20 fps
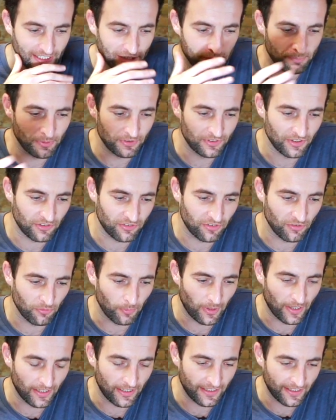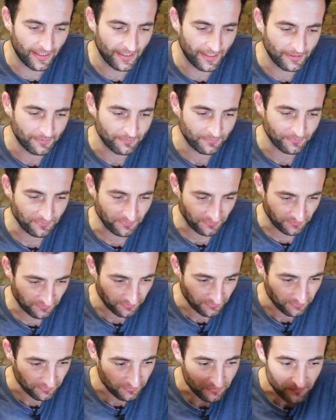His position well here,
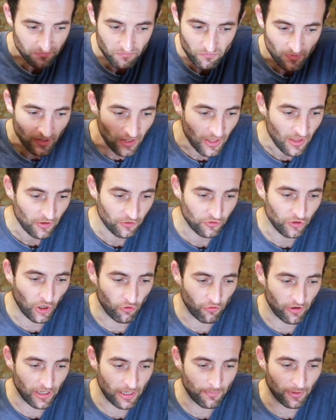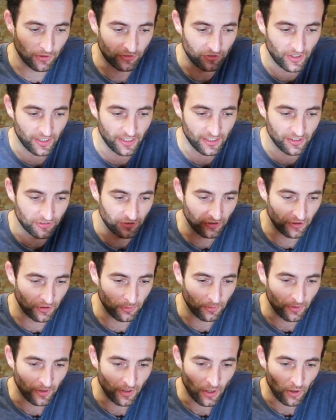there's not really much that he can
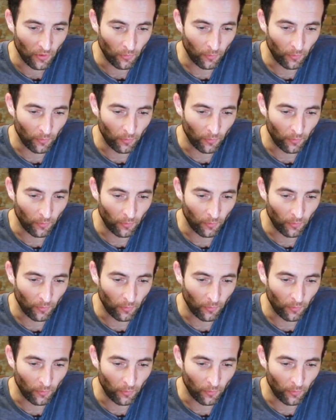do.